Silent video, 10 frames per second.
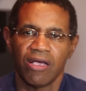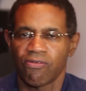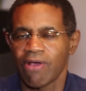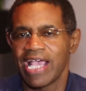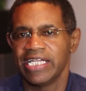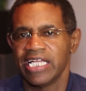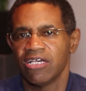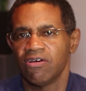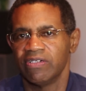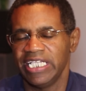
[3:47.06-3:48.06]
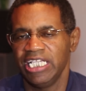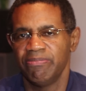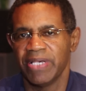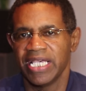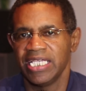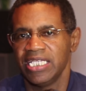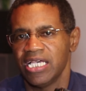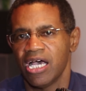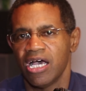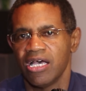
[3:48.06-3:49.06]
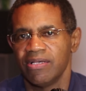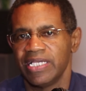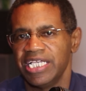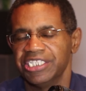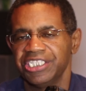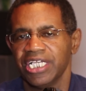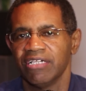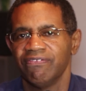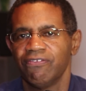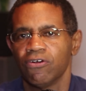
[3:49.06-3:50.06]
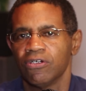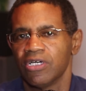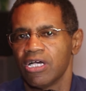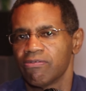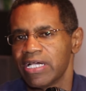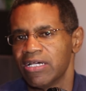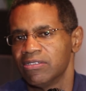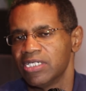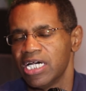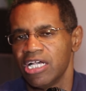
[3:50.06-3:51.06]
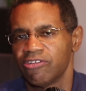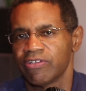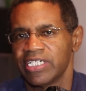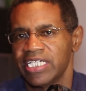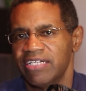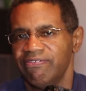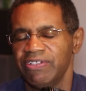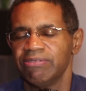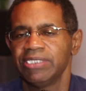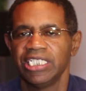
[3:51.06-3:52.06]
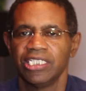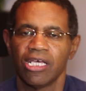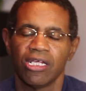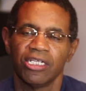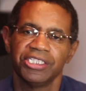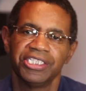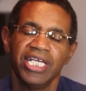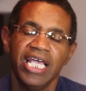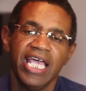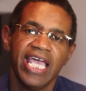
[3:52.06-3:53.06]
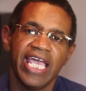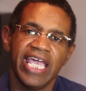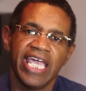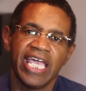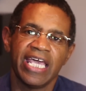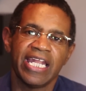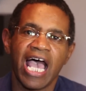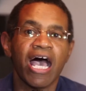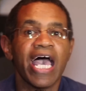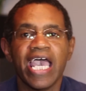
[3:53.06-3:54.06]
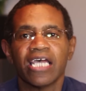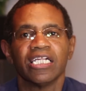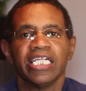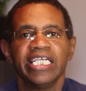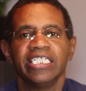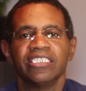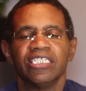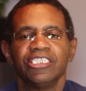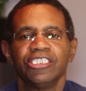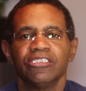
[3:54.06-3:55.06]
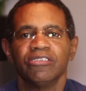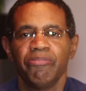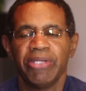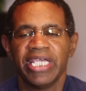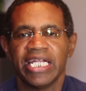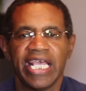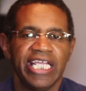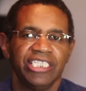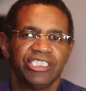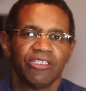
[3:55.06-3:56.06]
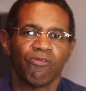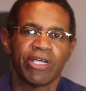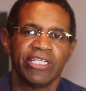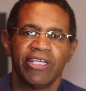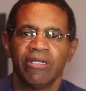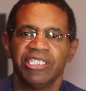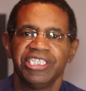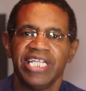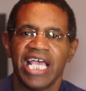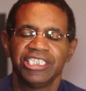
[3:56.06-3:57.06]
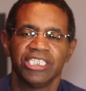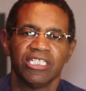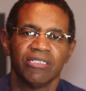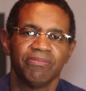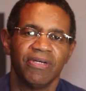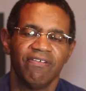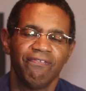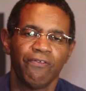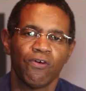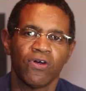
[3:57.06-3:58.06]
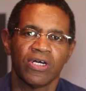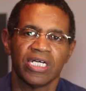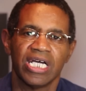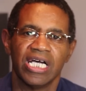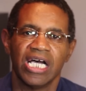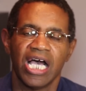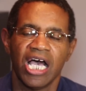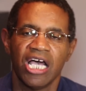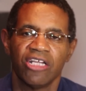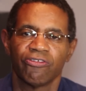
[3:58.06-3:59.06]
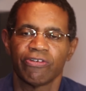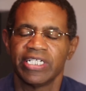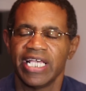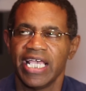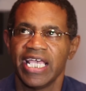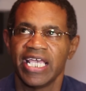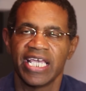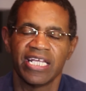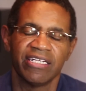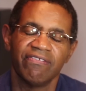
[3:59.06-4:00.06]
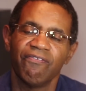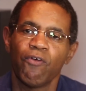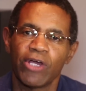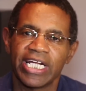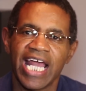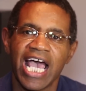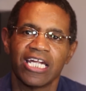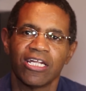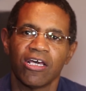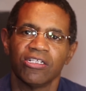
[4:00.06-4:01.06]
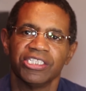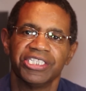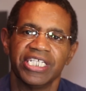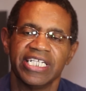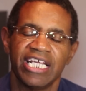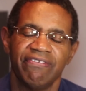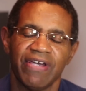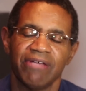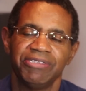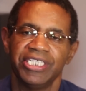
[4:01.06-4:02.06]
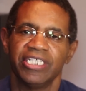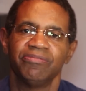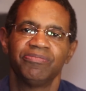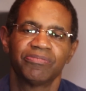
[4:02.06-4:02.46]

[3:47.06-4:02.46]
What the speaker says: Right now on eBay, it's selling for around $115, and I add a link to B&H where you can snatch it up for $149.95.